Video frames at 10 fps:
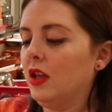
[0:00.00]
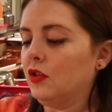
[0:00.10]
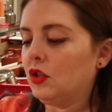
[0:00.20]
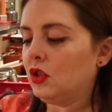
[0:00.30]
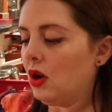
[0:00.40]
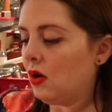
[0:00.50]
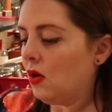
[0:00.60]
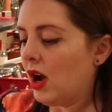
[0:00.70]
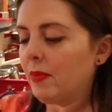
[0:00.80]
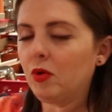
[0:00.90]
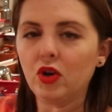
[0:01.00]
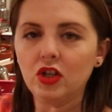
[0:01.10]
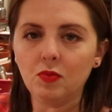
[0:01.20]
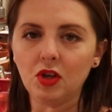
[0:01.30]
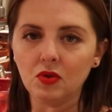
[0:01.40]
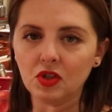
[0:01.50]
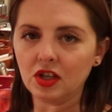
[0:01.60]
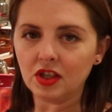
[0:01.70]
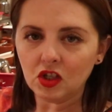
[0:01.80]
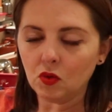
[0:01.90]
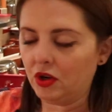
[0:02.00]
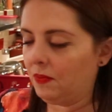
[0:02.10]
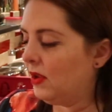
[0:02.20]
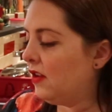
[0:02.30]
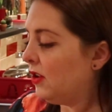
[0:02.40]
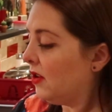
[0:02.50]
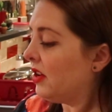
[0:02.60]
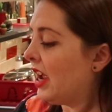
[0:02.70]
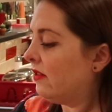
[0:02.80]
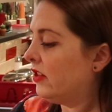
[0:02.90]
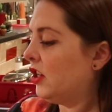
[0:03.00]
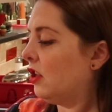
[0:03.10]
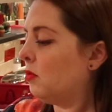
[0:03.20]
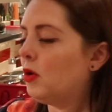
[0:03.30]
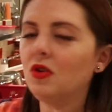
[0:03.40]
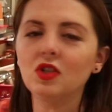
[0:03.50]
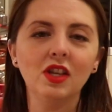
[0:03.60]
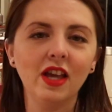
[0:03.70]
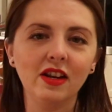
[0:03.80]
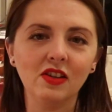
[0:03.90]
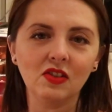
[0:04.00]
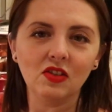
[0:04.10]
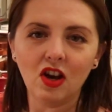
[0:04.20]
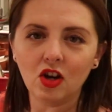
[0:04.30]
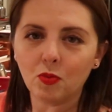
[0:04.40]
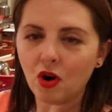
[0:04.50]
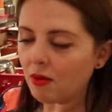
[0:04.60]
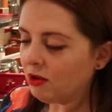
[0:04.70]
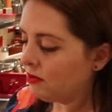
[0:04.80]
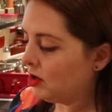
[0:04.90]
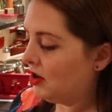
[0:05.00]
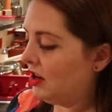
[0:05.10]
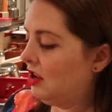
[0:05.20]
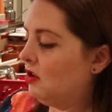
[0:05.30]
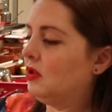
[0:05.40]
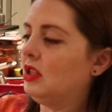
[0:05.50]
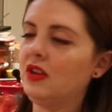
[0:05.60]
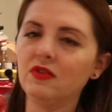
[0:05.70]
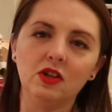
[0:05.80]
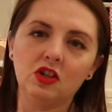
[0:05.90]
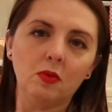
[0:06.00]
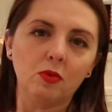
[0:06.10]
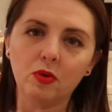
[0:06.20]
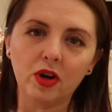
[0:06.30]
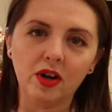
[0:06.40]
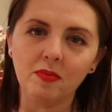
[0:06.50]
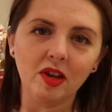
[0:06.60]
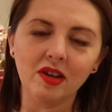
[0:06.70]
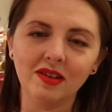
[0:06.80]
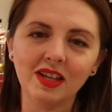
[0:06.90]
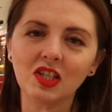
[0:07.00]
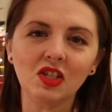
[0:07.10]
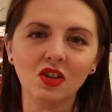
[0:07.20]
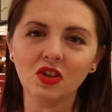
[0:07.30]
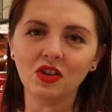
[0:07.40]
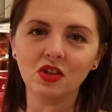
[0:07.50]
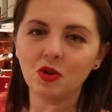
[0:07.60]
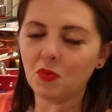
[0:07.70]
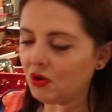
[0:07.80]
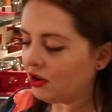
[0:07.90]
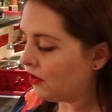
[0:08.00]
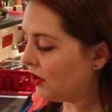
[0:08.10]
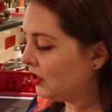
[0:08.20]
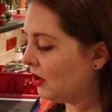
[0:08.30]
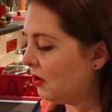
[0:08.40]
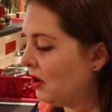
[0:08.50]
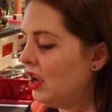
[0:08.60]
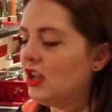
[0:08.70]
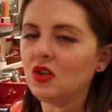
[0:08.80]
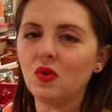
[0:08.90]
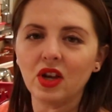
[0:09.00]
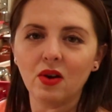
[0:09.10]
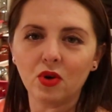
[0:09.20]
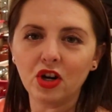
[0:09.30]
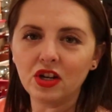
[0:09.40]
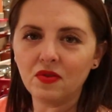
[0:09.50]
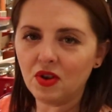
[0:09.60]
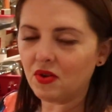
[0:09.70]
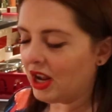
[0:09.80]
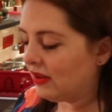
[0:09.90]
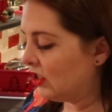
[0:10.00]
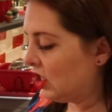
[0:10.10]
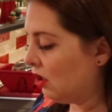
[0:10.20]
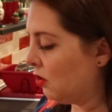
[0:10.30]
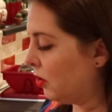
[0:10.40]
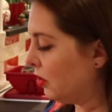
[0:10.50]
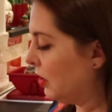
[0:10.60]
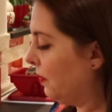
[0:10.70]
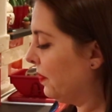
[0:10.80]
So I'm going to be using this one. If you don't have a Jello mold, that is not a problem. You can use even a Tupperware. I mean, it's still going to look beautiful, so don't get worried if you don't have the Jello mold.